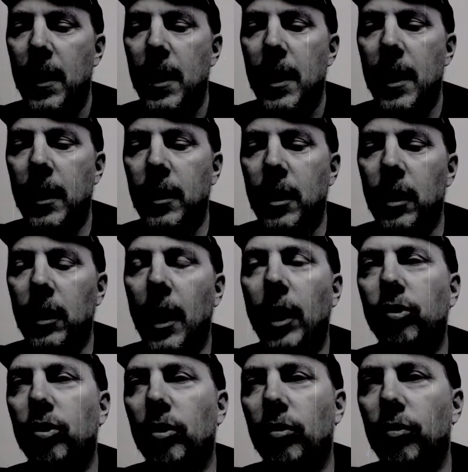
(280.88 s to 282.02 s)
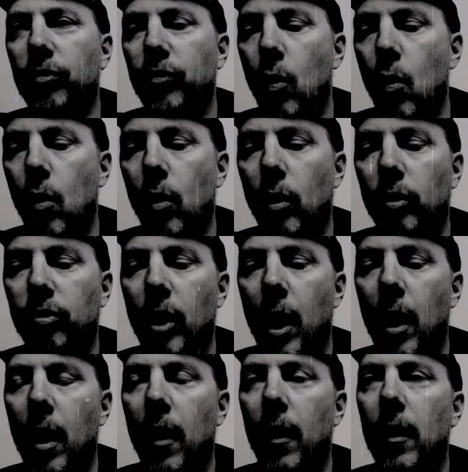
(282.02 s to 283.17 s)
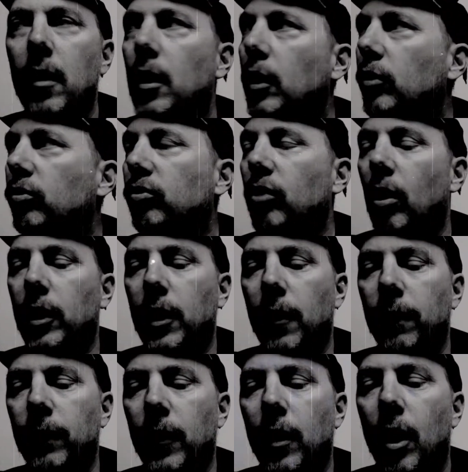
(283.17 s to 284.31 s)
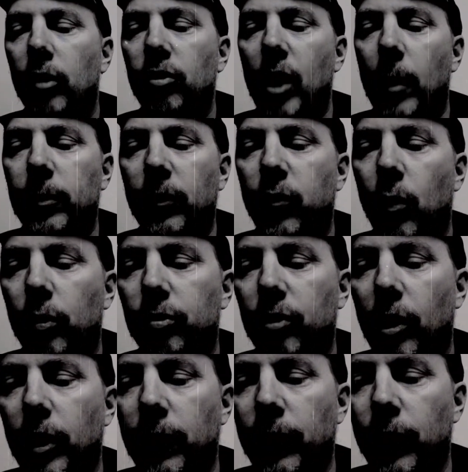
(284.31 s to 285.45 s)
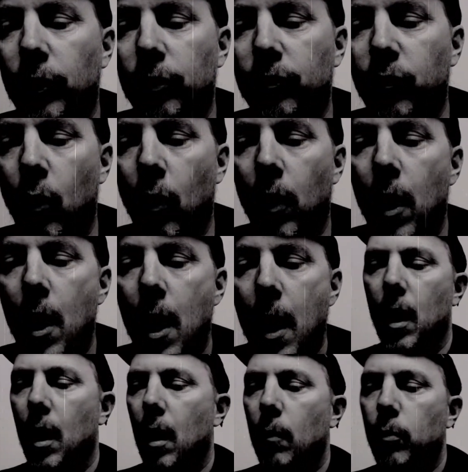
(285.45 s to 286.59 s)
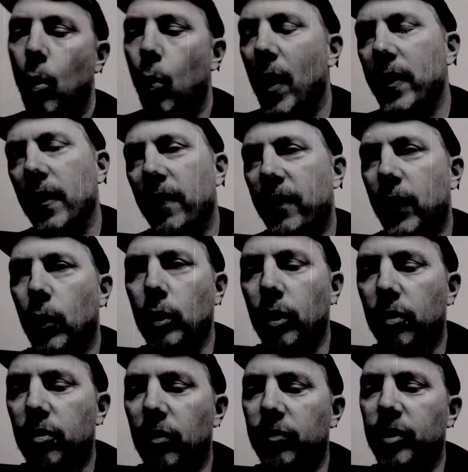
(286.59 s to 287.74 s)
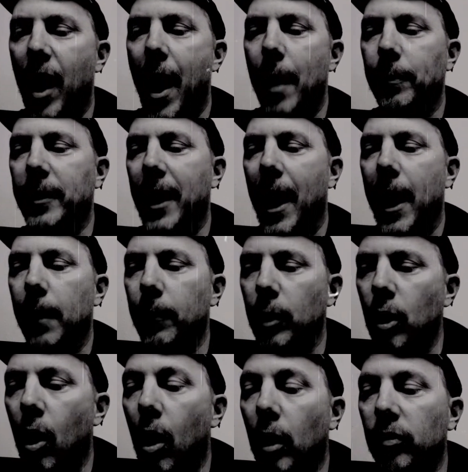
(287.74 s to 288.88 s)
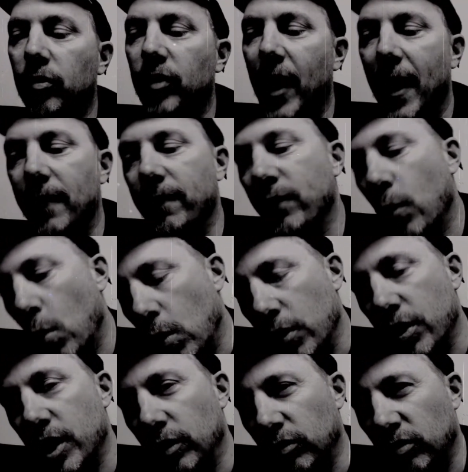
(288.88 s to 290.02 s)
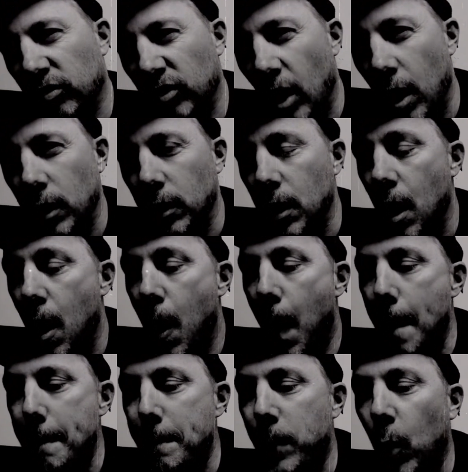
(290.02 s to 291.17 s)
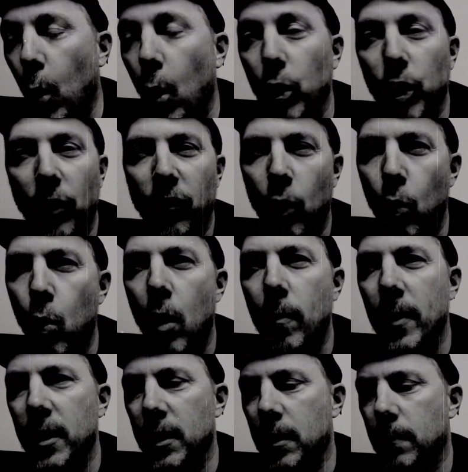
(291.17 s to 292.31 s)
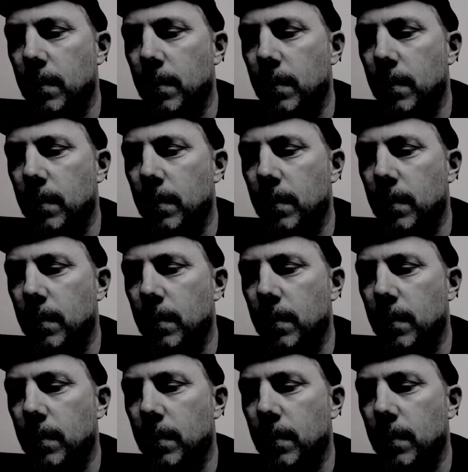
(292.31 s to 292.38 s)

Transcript: In Galatians 4, starting in chapter 4, starting in verse 4, but when the fullness of time came, God sent forth his Son, born of a woman,